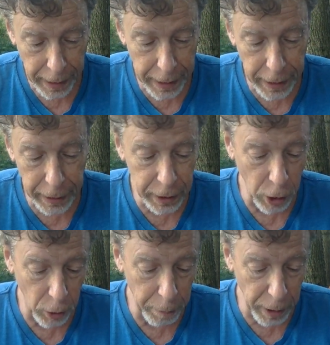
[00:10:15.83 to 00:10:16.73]
He is
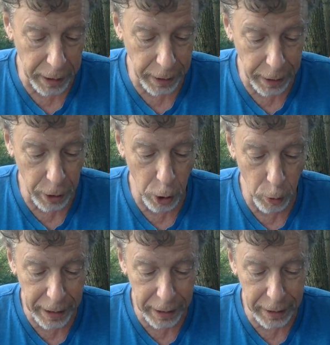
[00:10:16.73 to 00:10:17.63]
the only president
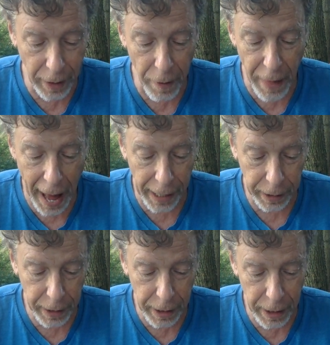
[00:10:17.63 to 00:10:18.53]
who is that
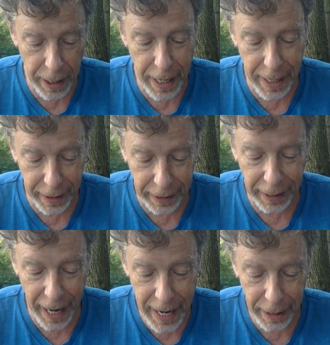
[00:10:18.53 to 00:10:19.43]

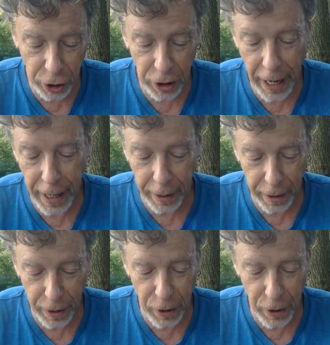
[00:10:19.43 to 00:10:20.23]
engaged and